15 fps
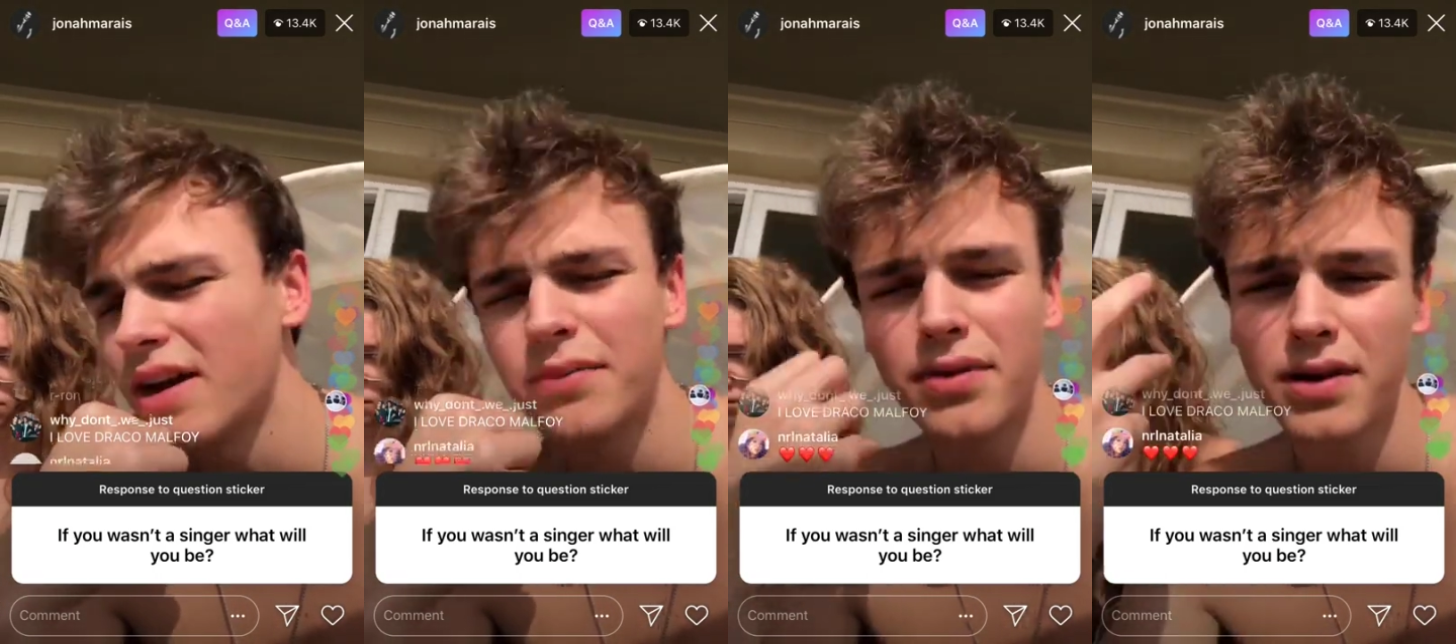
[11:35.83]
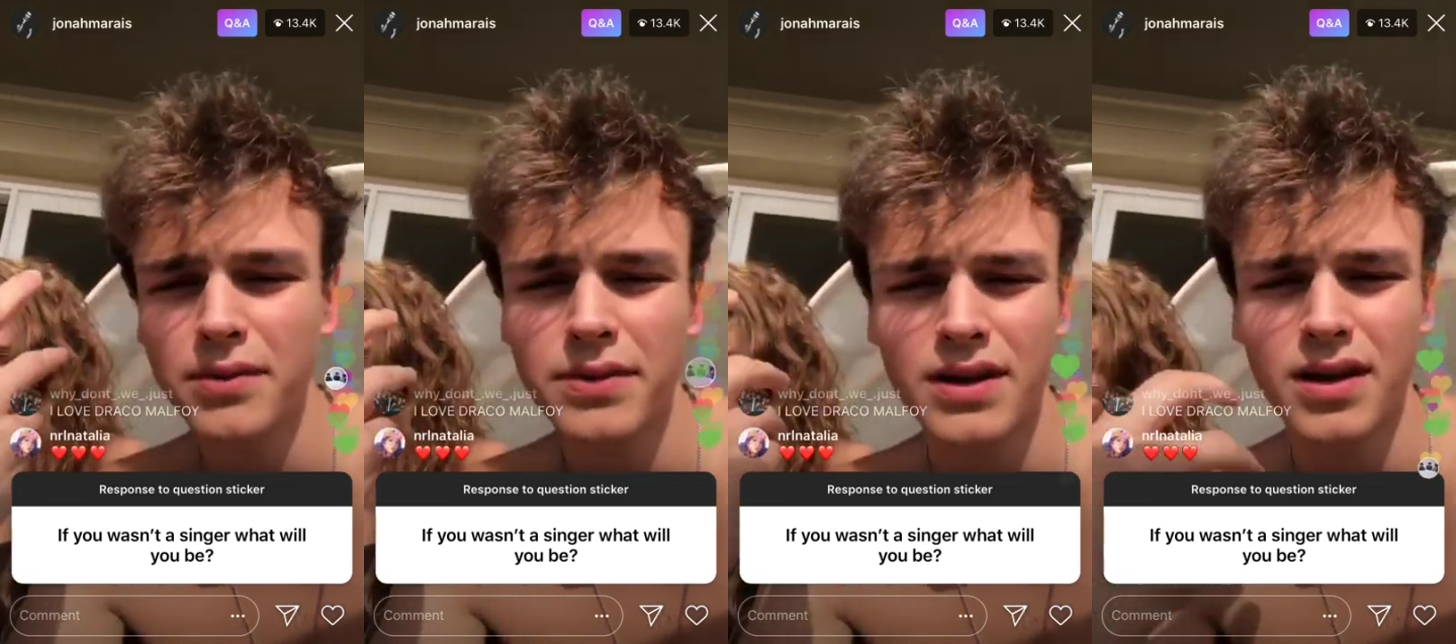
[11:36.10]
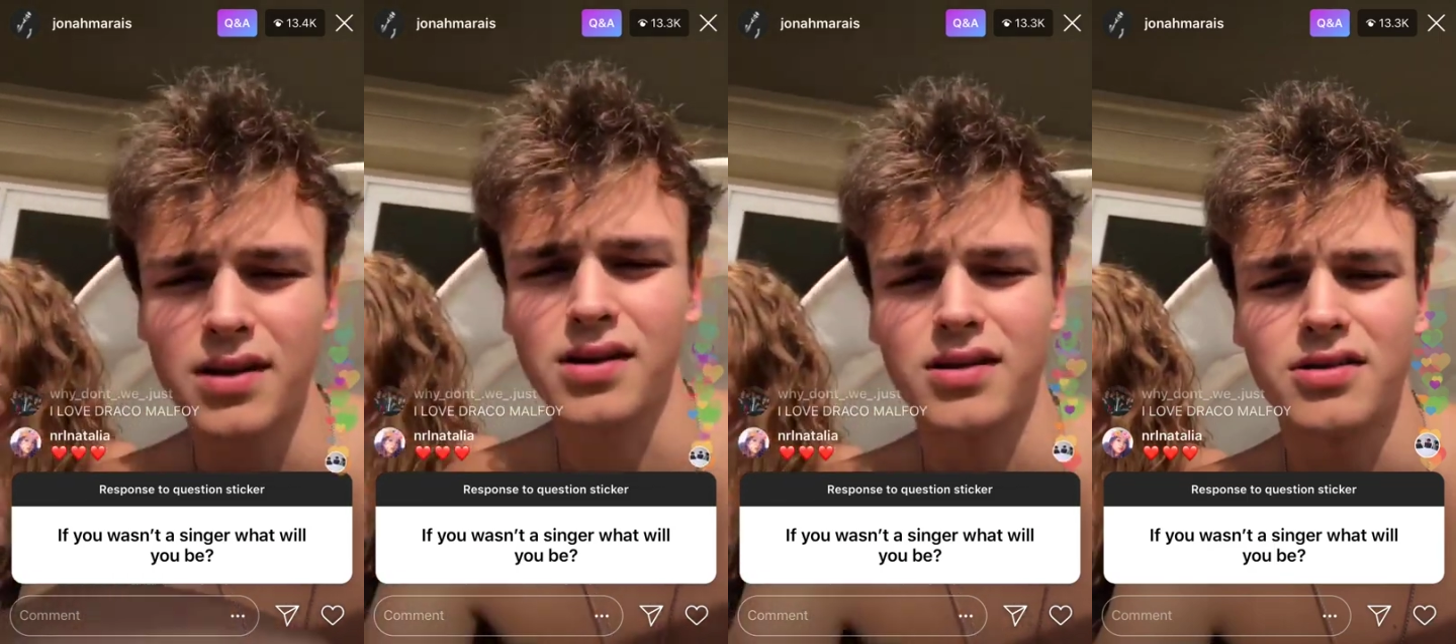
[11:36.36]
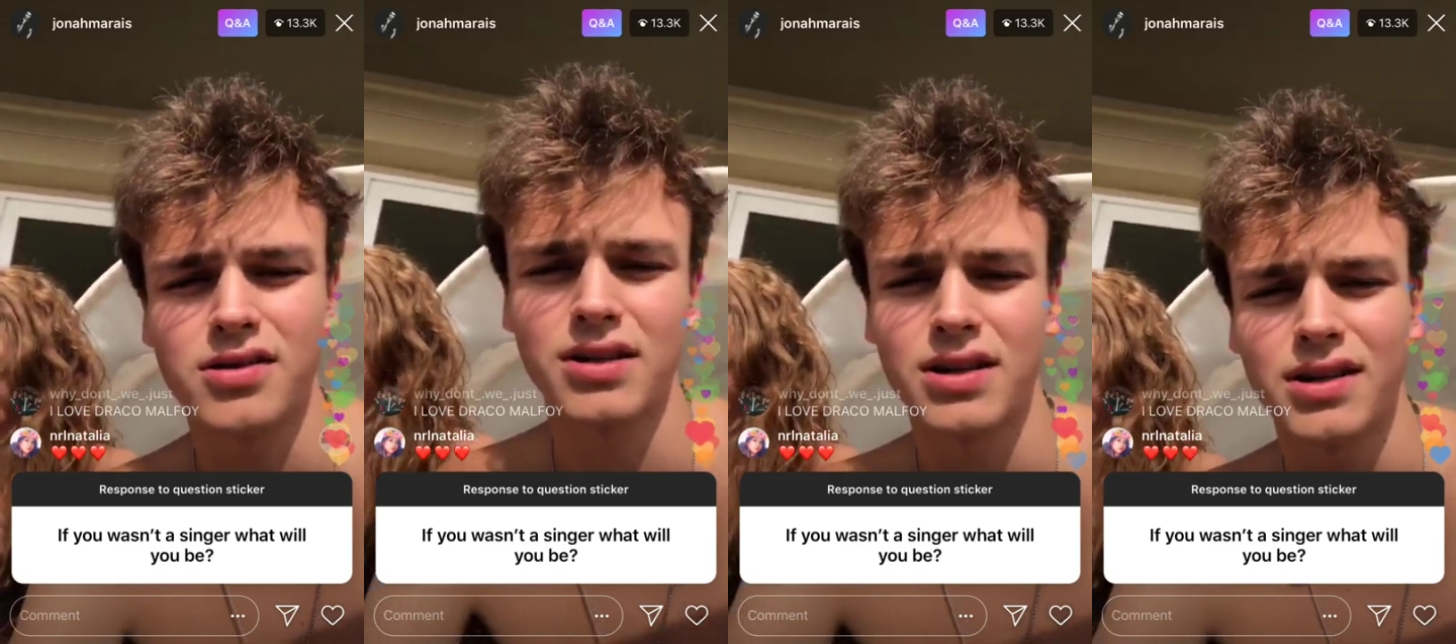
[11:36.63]
I'd probably be in
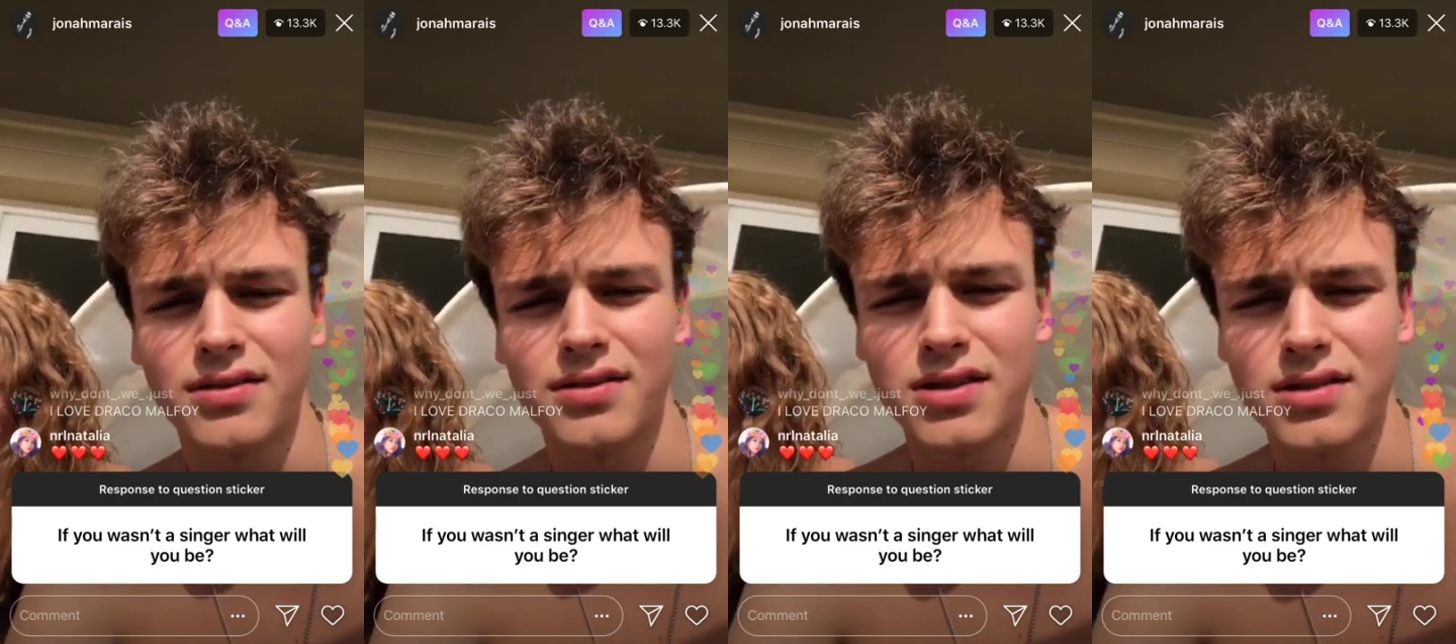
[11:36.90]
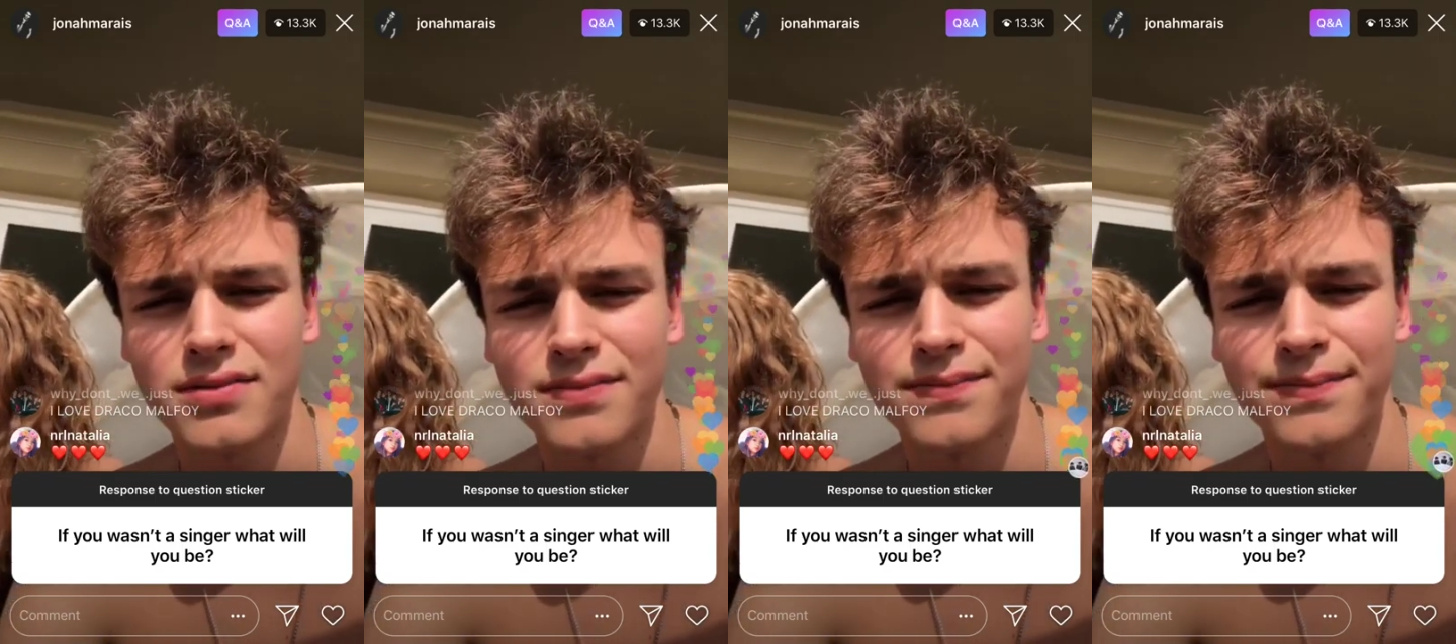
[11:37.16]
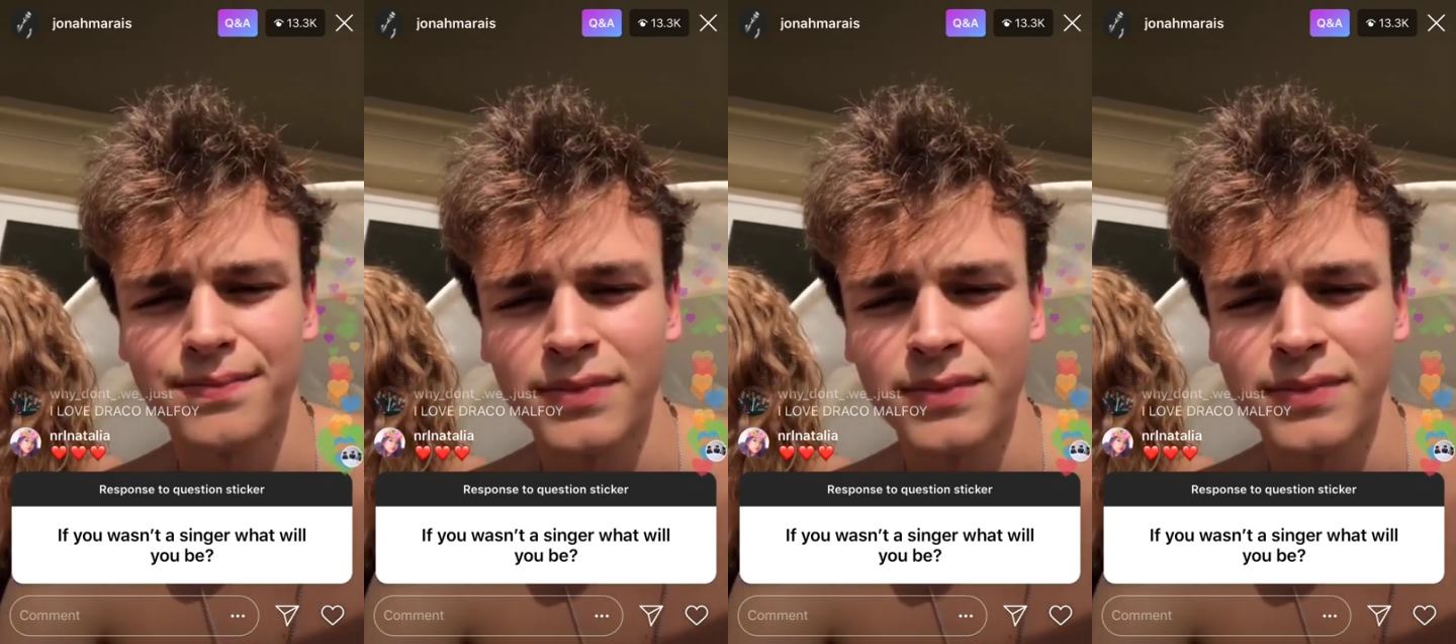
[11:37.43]
college right now, just